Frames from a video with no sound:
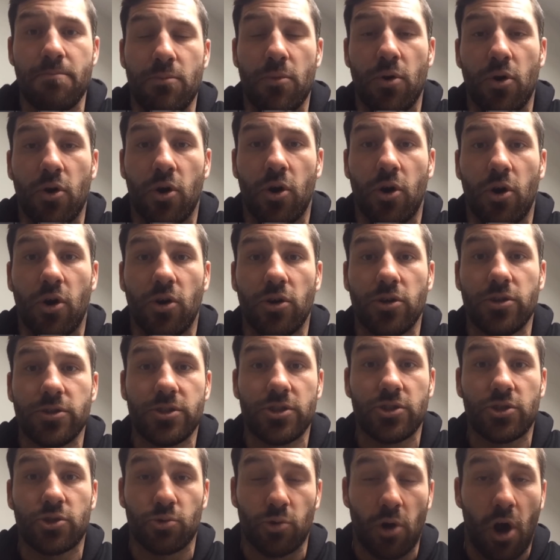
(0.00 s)
them more
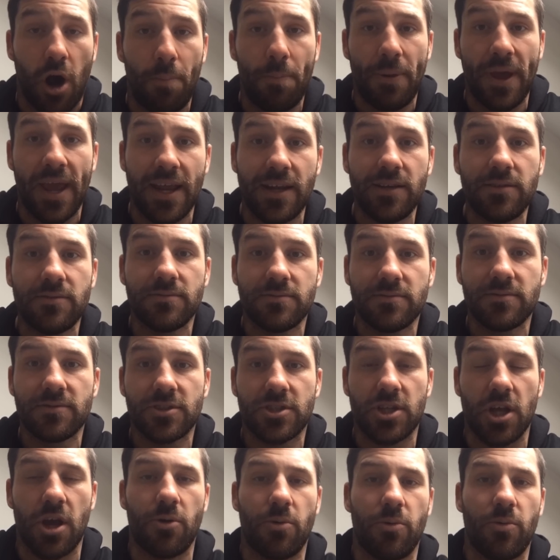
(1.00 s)
dropping
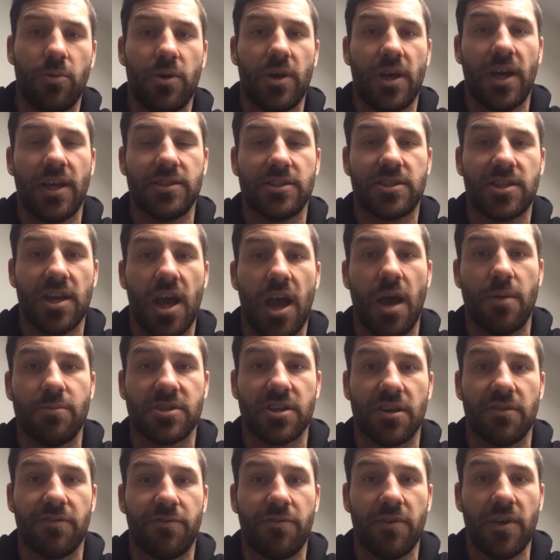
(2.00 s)
in
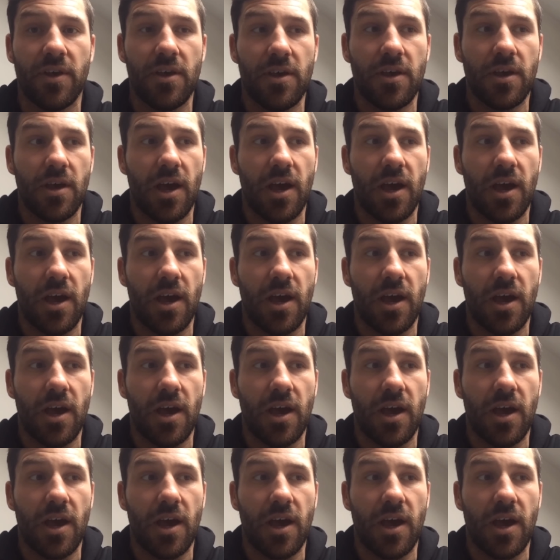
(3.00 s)
terms of,